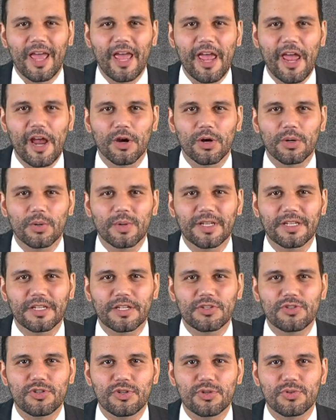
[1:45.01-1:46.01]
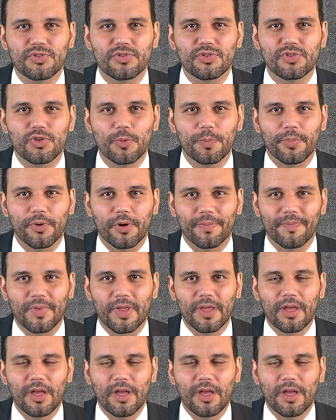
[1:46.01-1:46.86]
heroin-induced stupor.